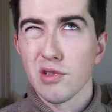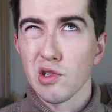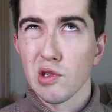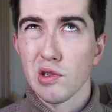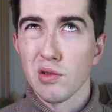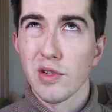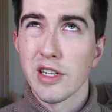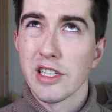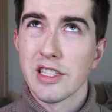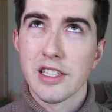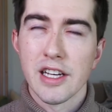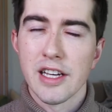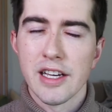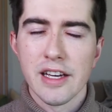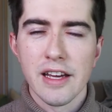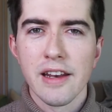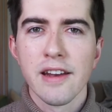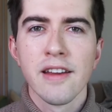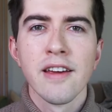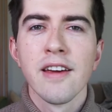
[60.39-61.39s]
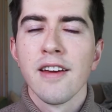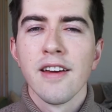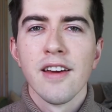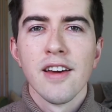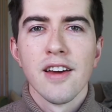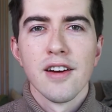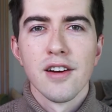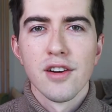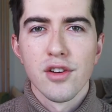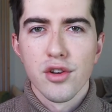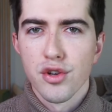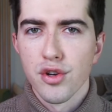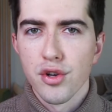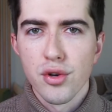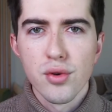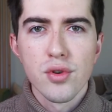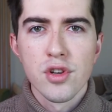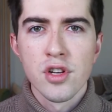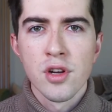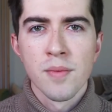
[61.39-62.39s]
or rattan,
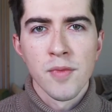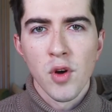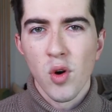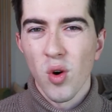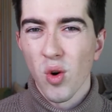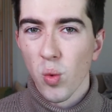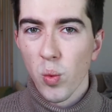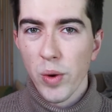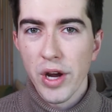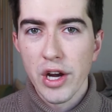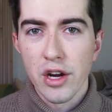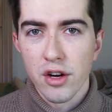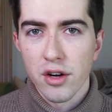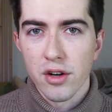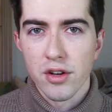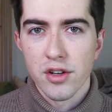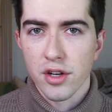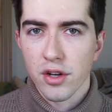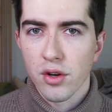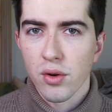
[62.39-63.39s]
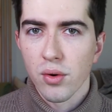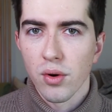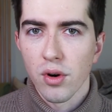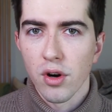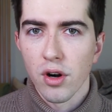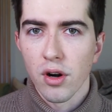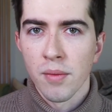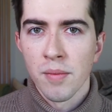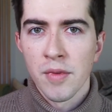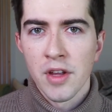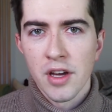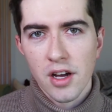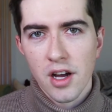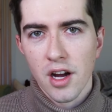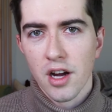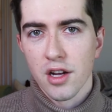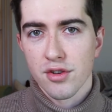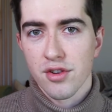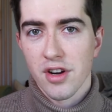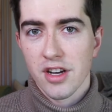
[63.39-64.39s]
jute or wicker decor
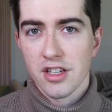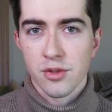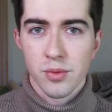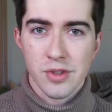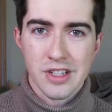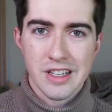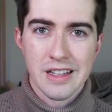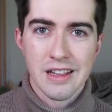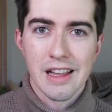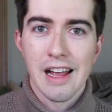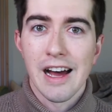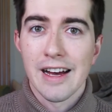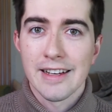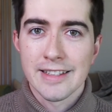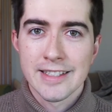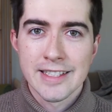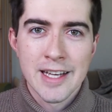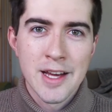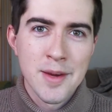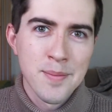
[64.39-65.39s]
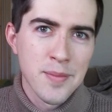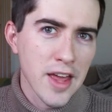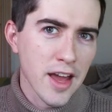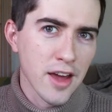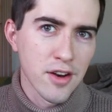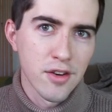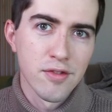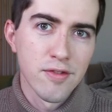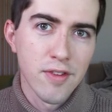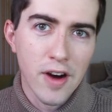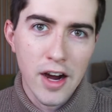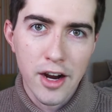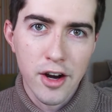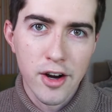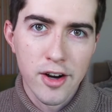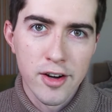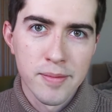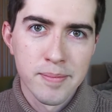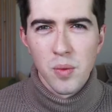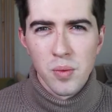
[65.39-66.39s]
contrasts with glass and
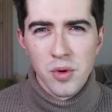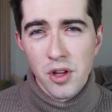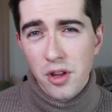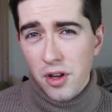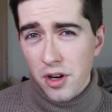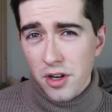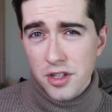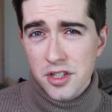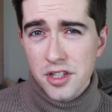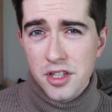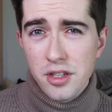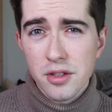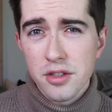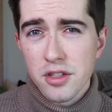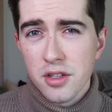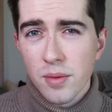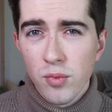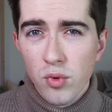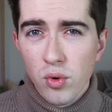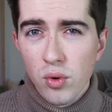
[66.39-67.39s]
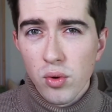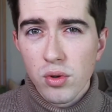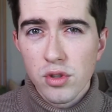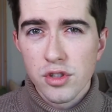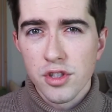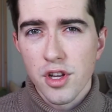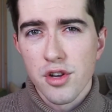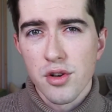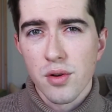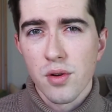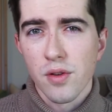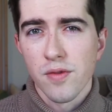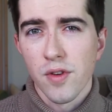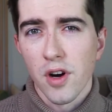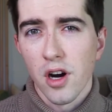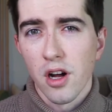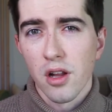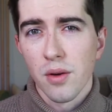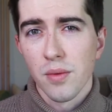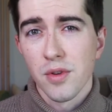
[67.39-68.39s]
fire. While there are still some rules that you could
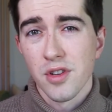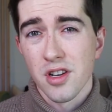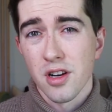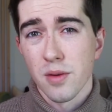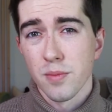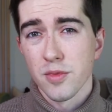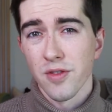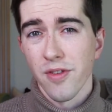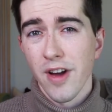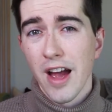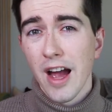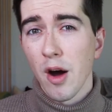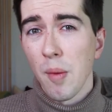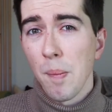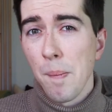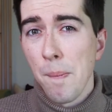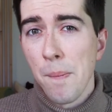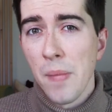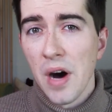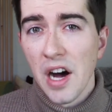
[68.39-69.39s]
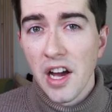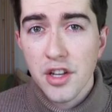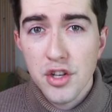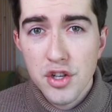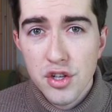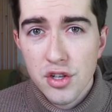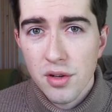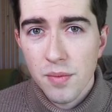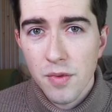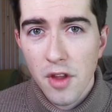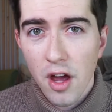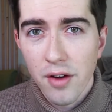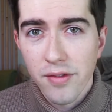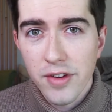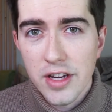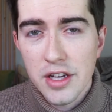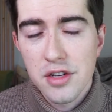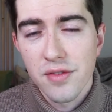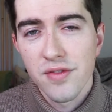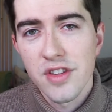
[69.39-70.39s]
follow in terms of how much of
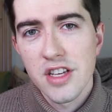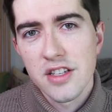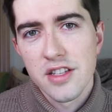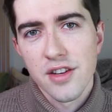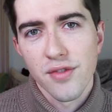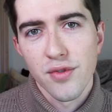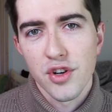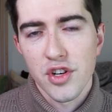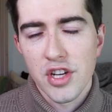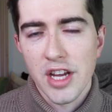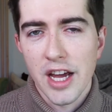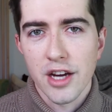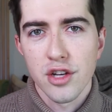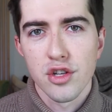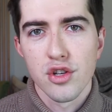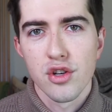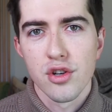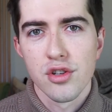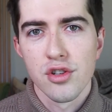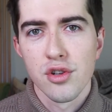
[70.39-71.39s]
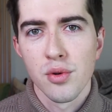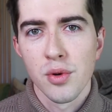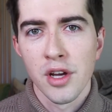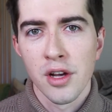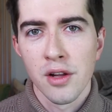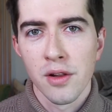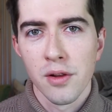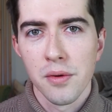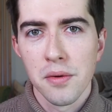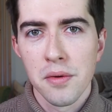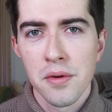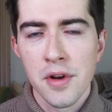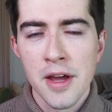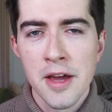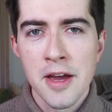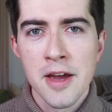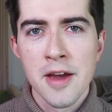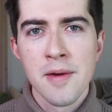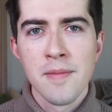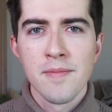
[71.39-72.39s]
each of these different textures to include,
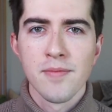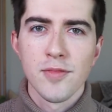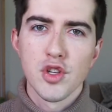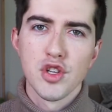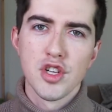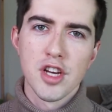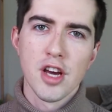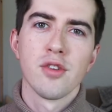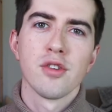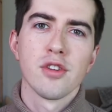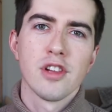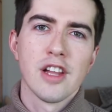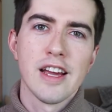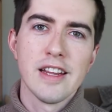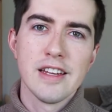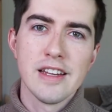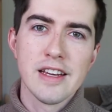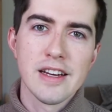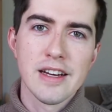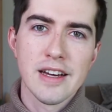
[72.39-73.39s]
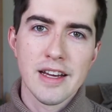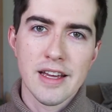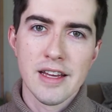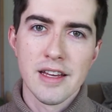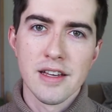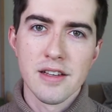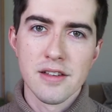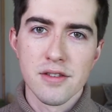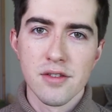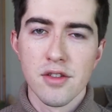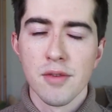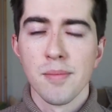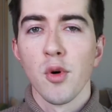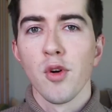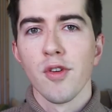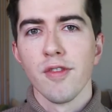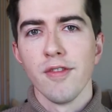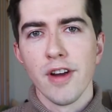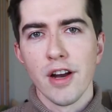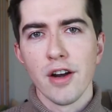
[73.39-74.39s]
the general idea is the
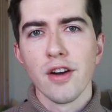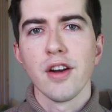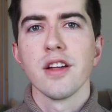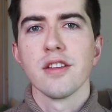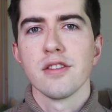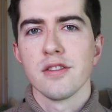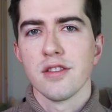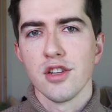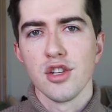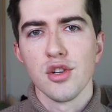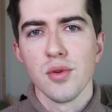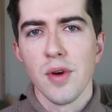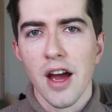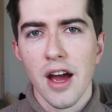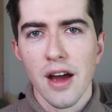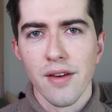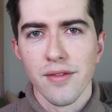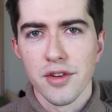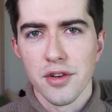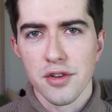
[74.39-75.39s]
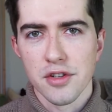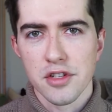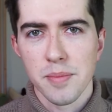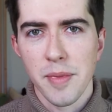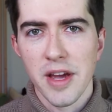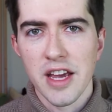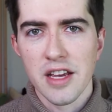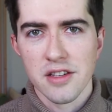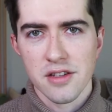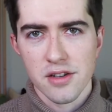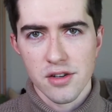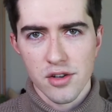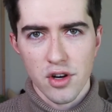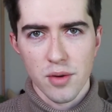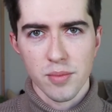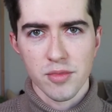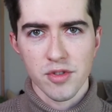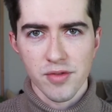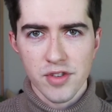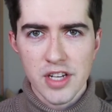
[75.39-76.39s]
more variance that you have in your space in
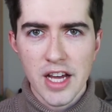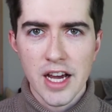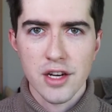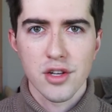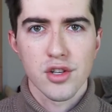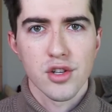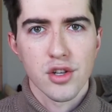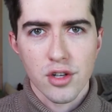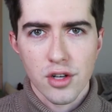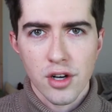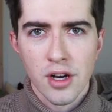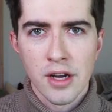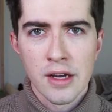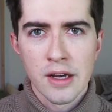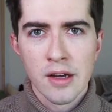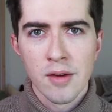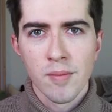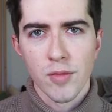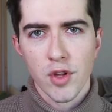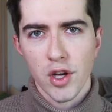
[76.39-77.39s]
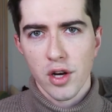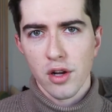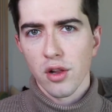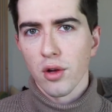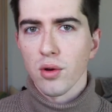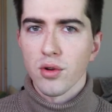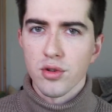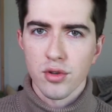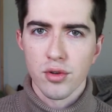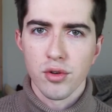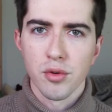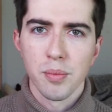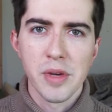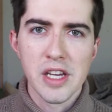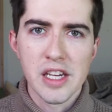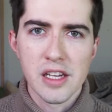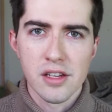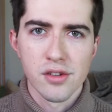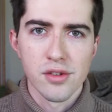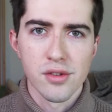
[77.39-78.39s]
terms of texture, the closer you'll
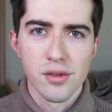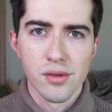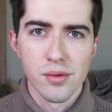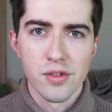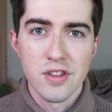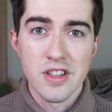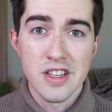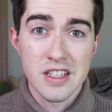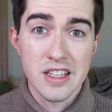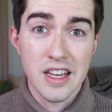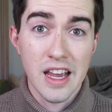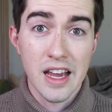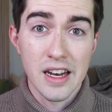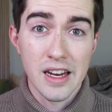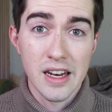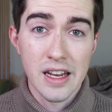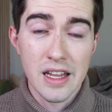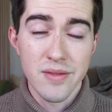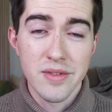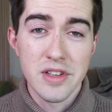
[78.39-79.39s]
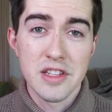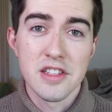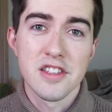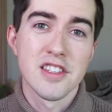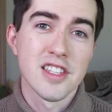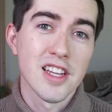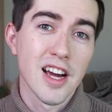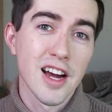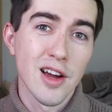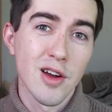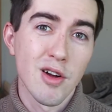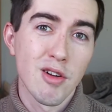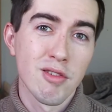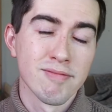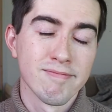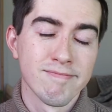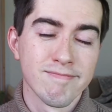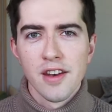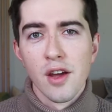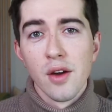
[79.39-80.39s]
be to the Scandinavian style.
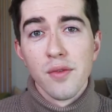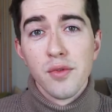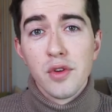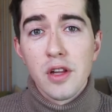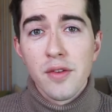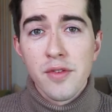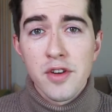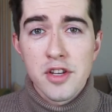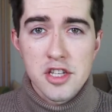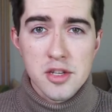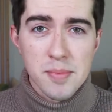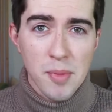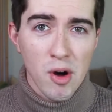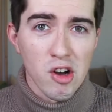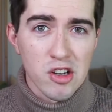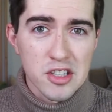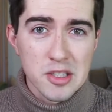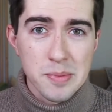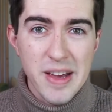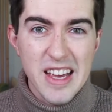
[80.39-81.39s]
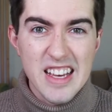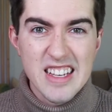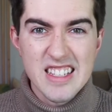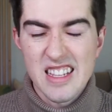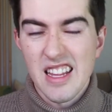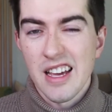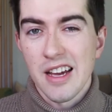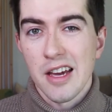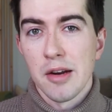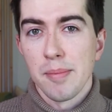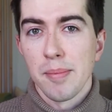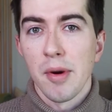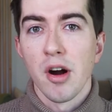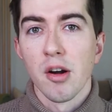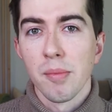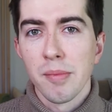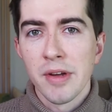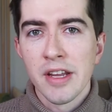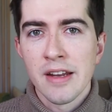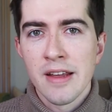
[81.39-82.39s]
Now, if you live in a small space like an
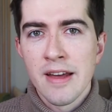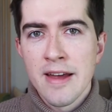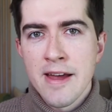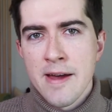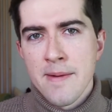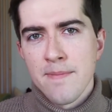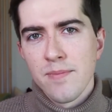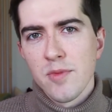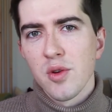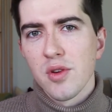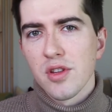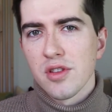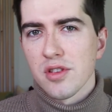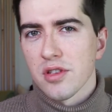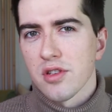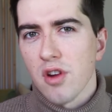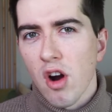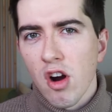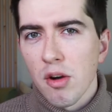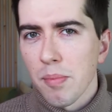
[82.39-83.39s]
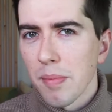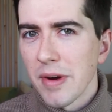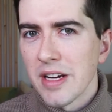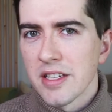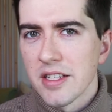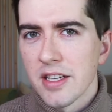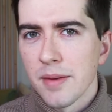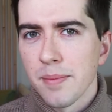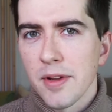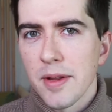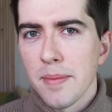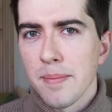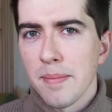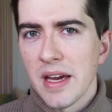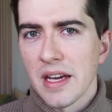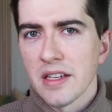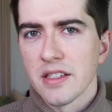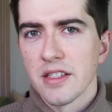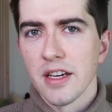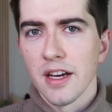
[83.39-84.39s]
apartment, you can start by simply
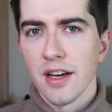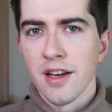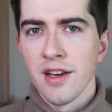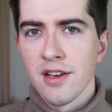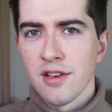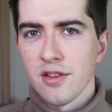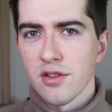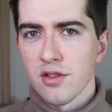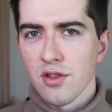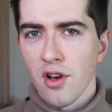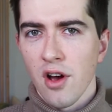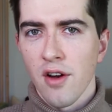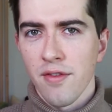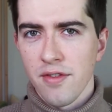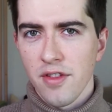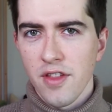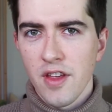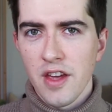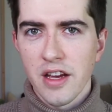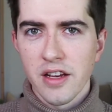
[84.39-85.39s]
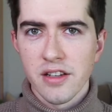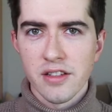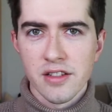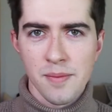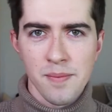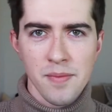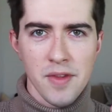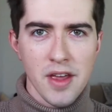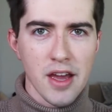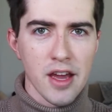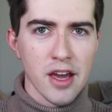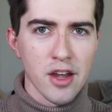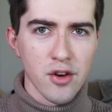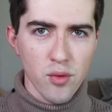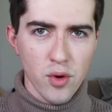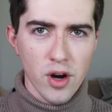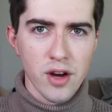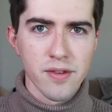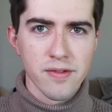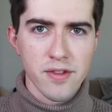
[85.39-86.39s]
mixing soft things and
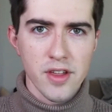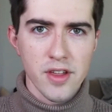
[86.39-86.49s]
rough